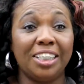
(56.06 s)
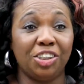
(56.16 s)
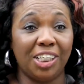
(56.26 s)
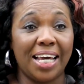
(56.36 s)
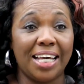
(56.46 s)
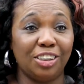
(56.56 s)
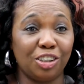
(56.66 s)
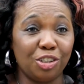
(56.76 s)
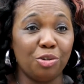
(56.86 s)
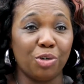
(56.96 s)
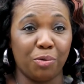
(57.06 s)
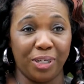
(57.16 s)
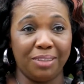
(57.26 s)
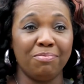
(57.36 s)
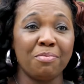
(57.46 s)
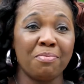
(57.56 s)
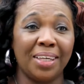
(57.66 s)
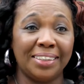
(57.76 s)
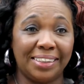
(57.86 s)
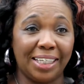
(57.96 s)
kitchen at school where we
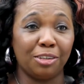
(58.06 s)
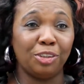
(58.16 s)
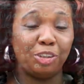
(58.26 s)
sell